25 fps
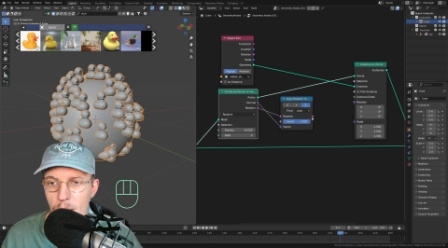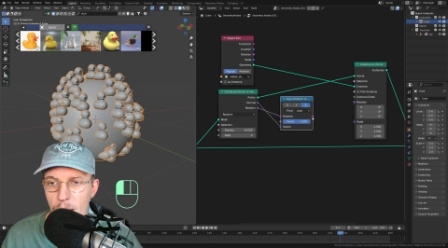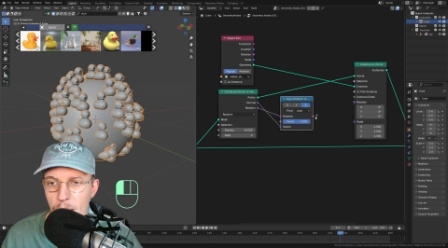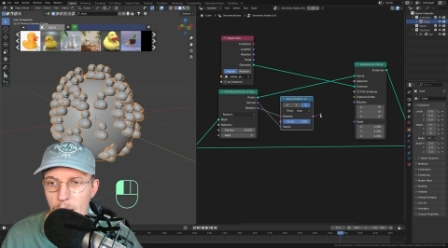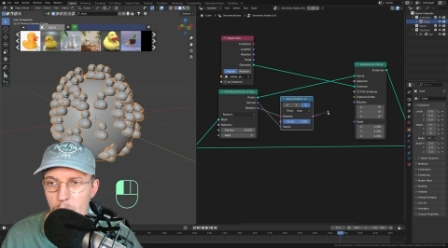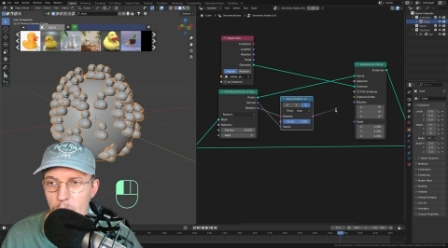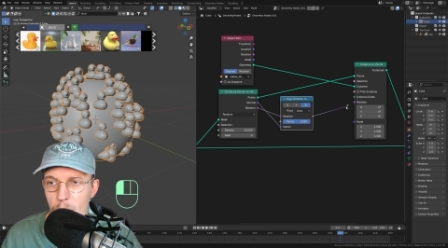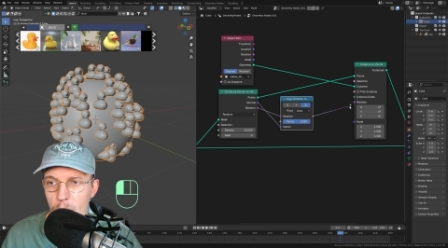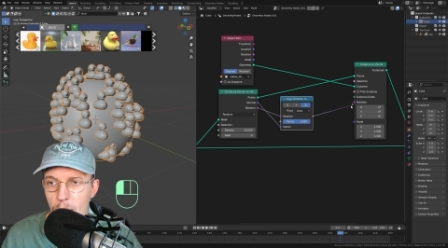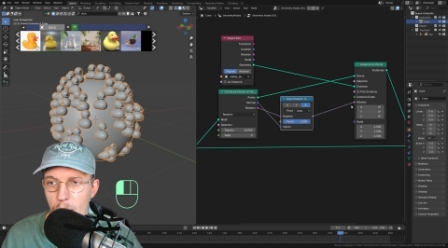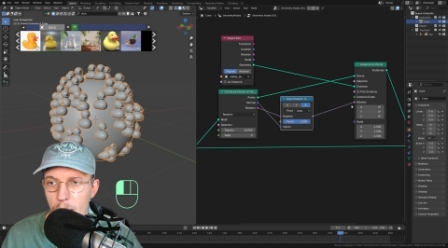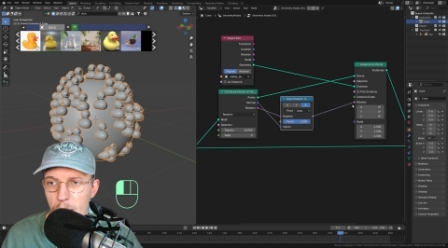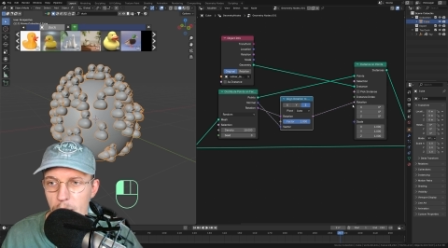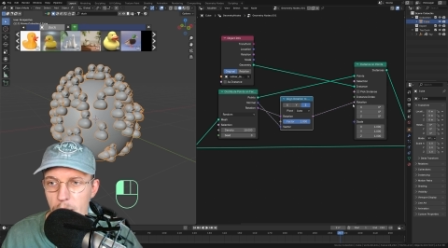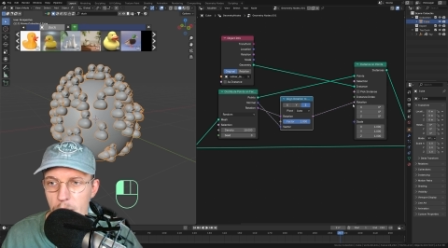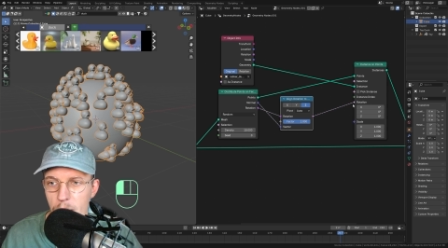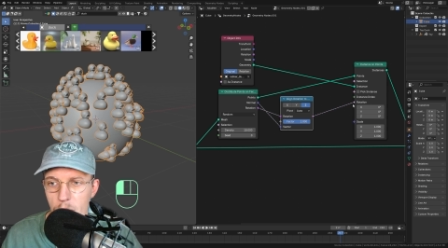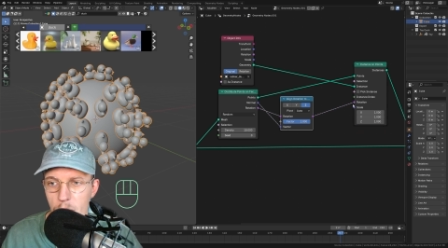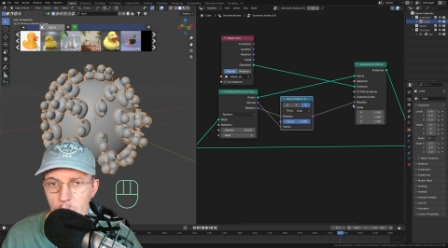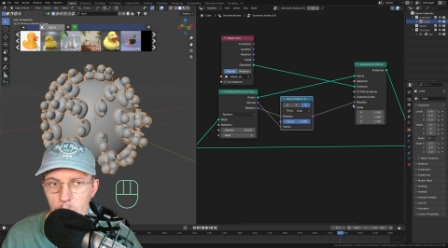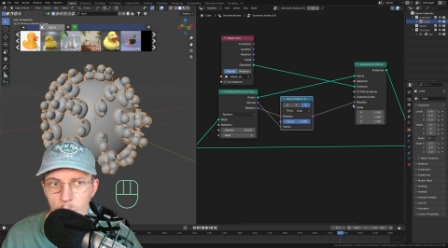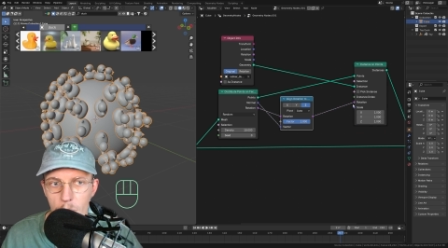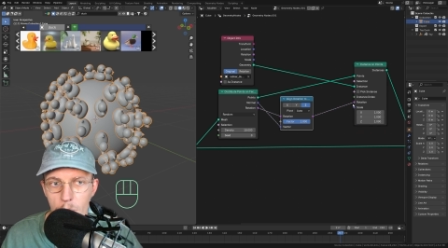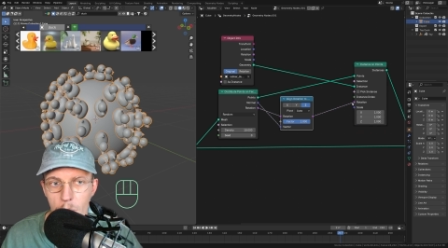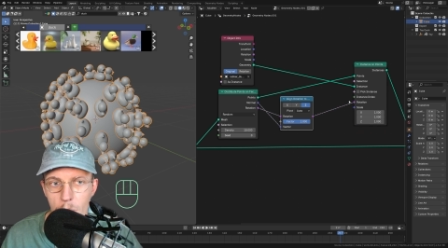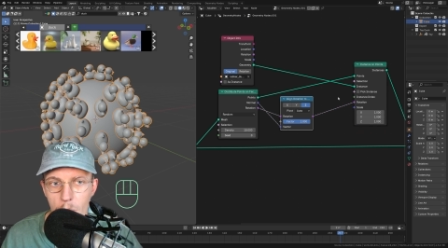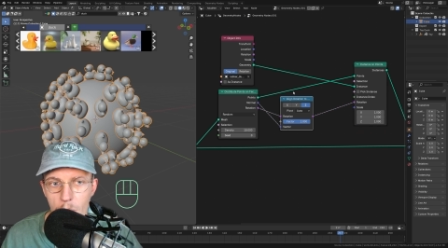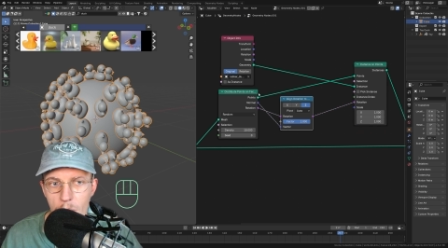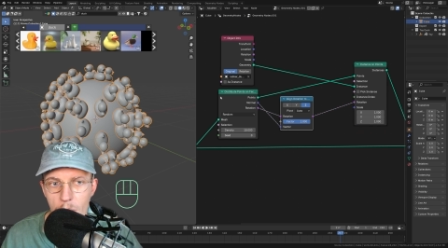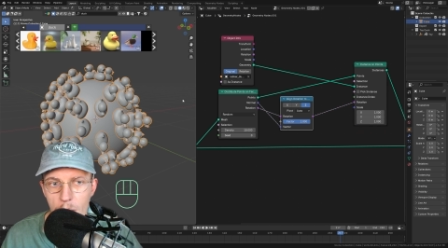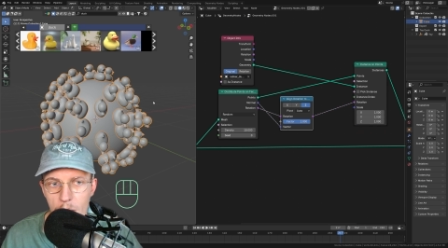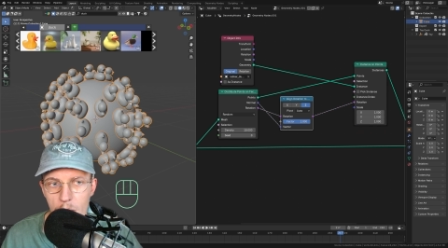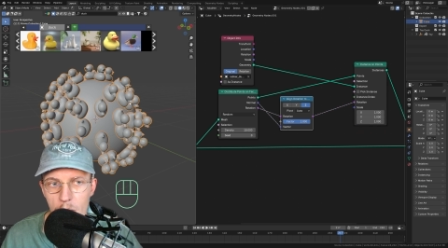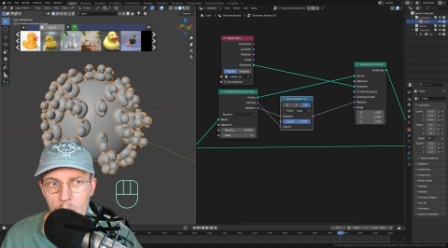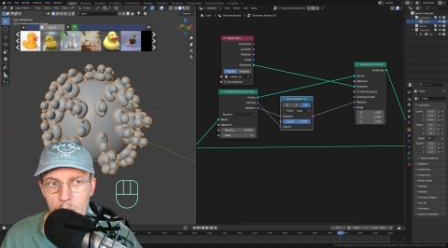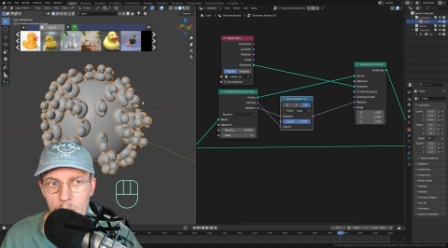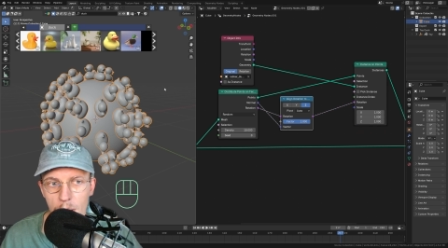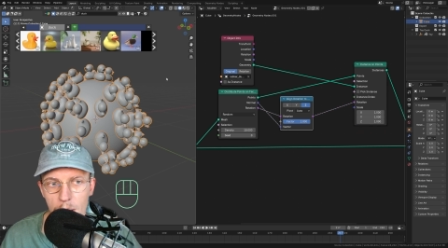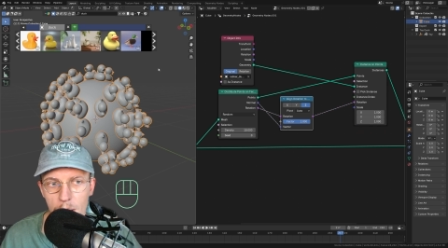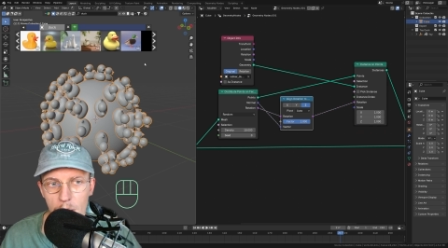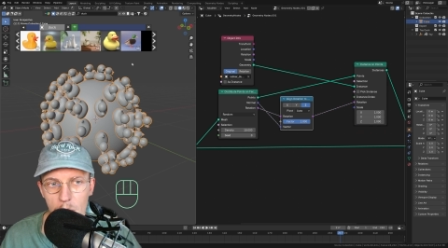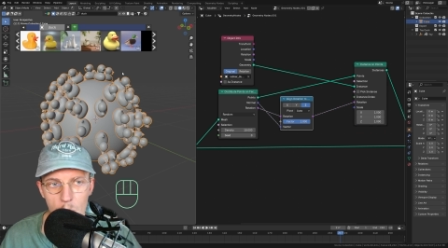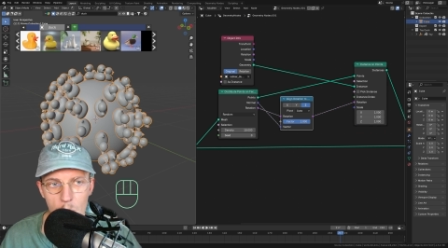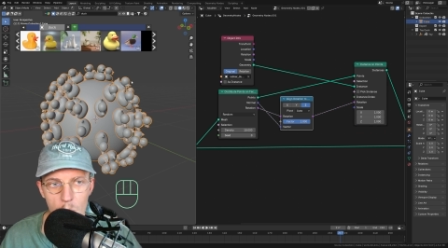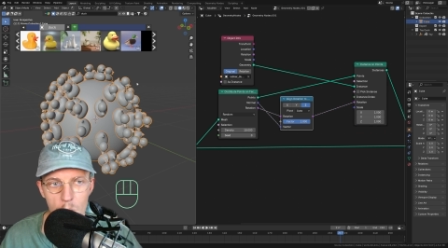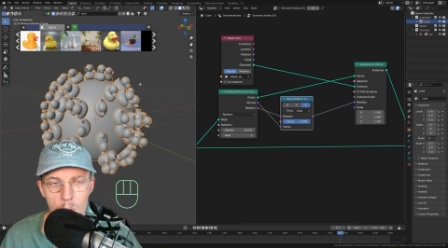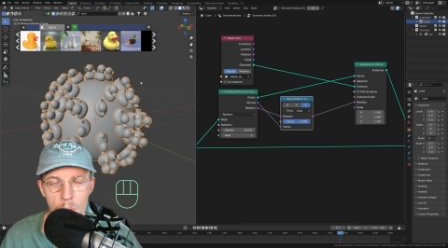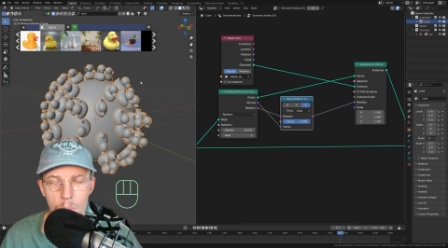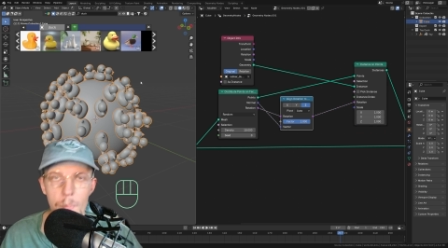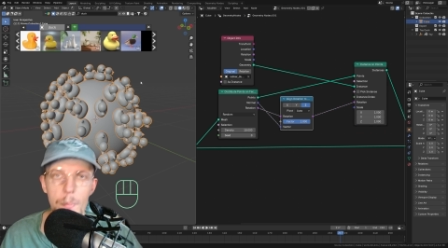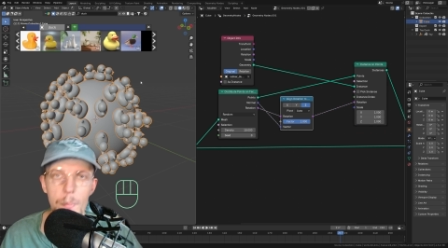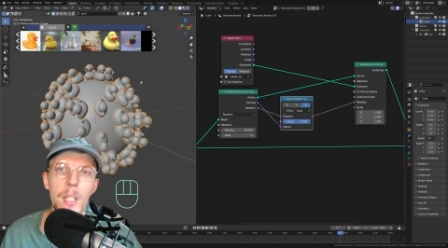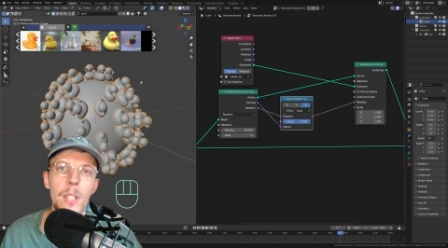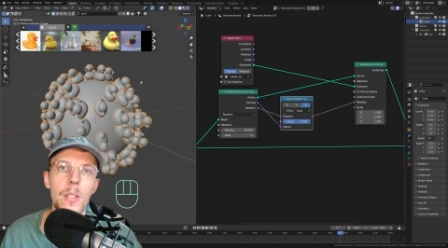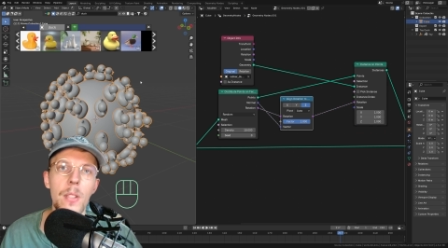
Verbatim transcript: and connect this to the rotation, and you should be